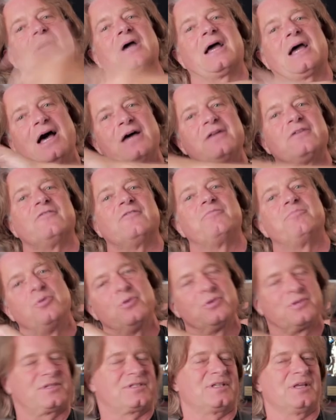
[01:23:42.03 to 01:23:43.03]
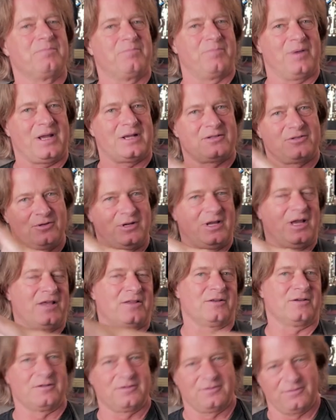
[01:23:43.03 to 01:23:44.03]
kind of puts them back
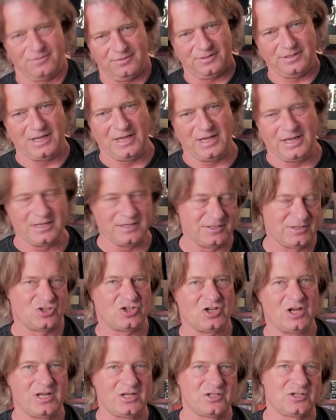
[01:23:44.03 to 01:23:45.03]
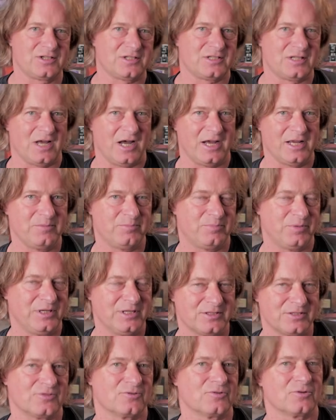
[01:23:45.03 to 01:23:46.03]
together and changes the high
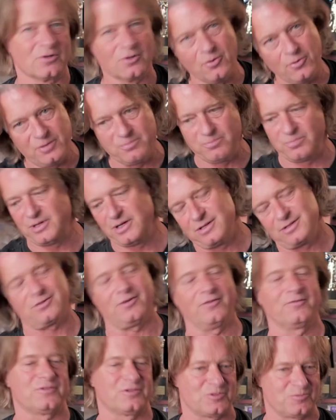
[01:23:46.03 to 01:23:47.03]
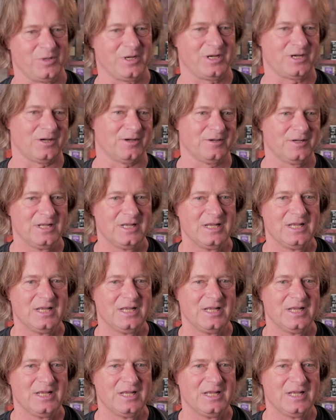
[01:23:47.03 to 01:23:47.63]
impedance to the low impedance of the speaker.